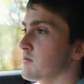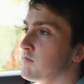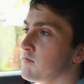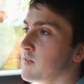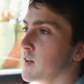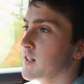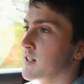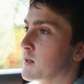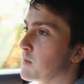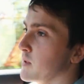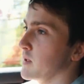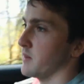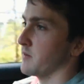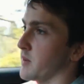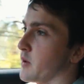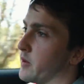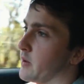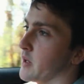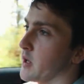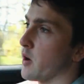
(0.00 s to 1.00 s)
VW's
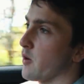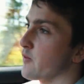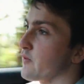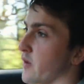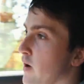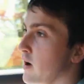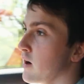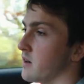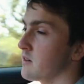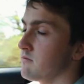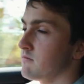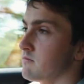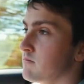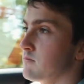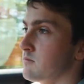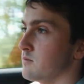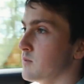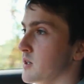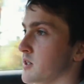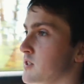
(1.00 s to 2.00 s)
got the Golf R,
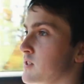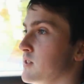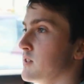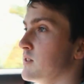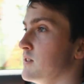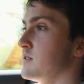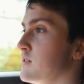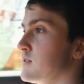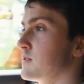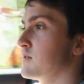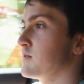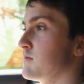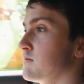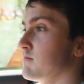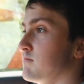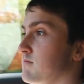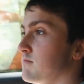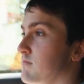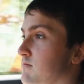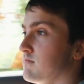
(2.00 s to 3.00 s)
which is
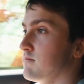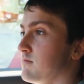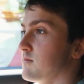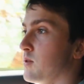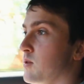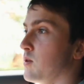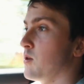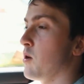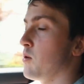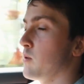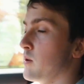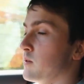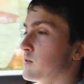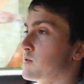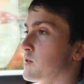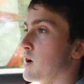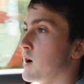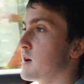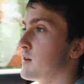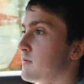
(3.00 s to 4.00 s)
all wheel
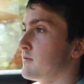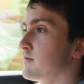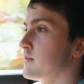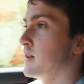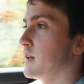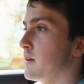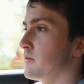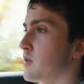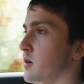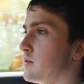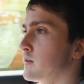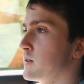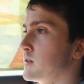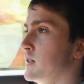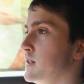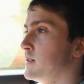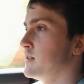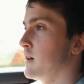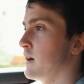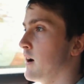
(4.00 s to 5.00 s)
drive. Then they've got the
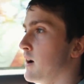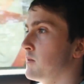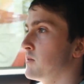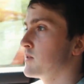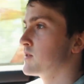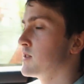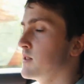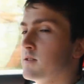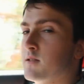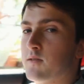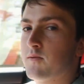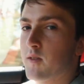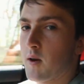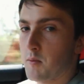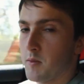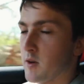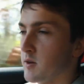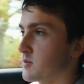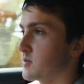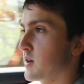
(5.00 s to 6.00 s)
GTI, which is front
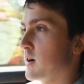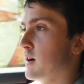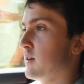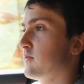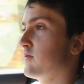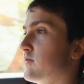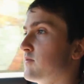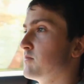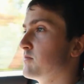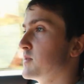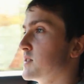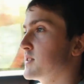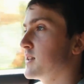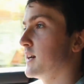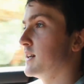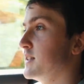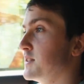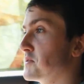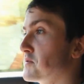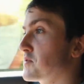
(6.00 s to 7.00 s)
wheel drive.
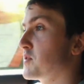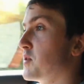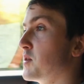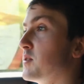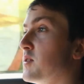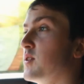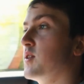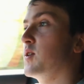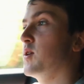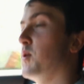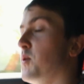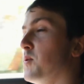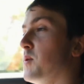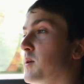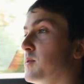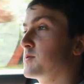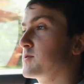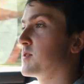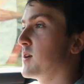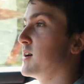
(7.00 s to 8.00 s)
Mercedes have got all
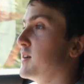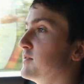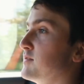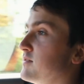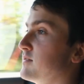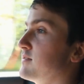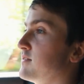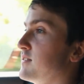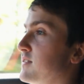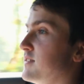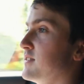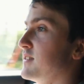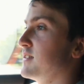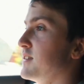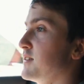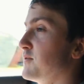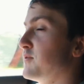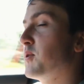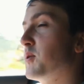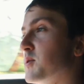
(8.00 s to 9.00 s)
wheel drive.
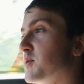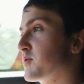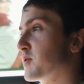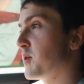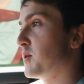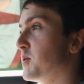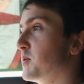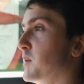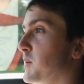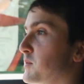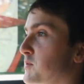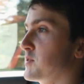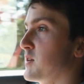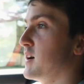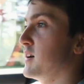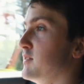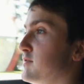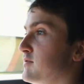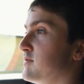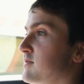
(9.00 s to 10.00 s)
Ford have got all wheel
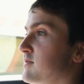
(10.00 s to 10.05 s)
drive.